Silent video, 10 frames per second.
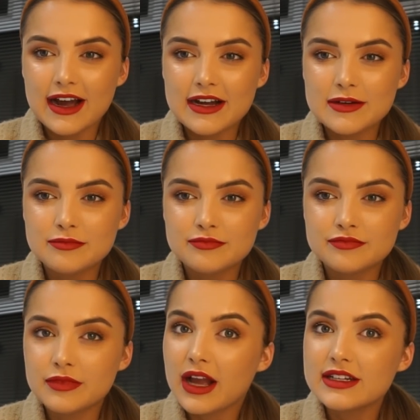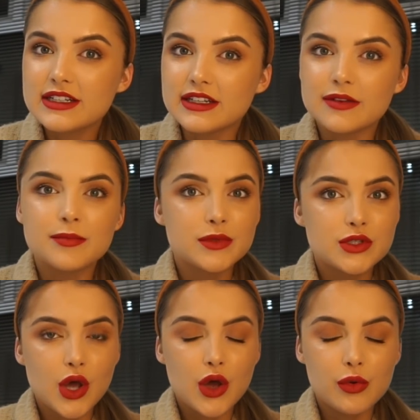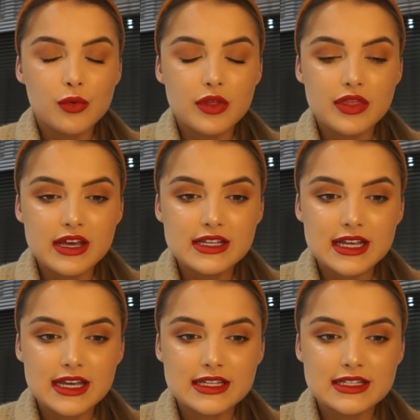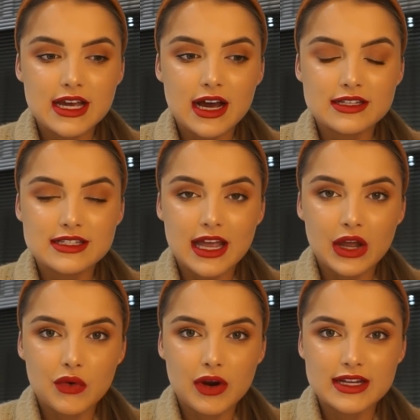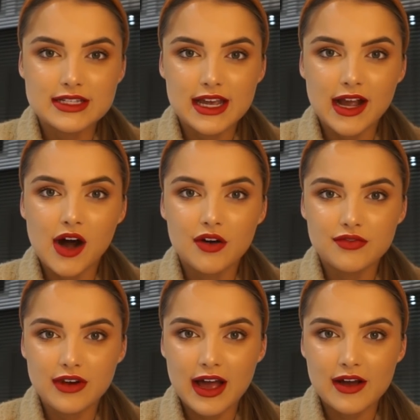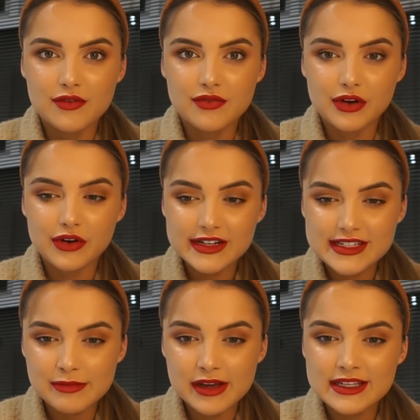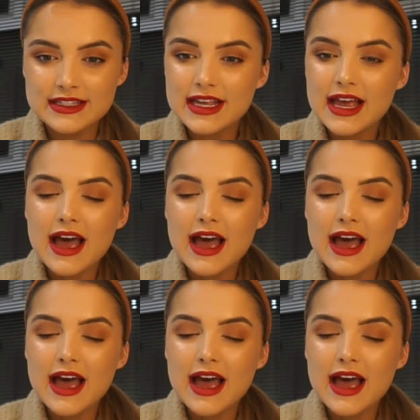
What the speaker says: I didn't. So this is us decorating our flat for Christmas.